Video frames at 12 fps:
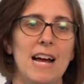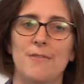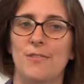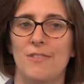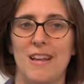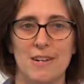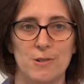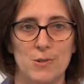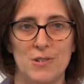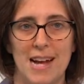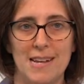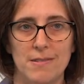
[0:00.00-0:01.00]
have standard
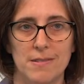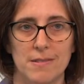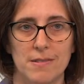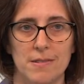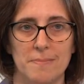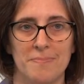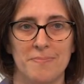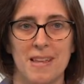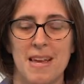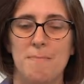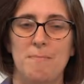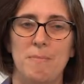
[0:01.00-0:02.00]
sizes,
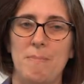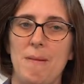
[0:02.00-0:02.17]
but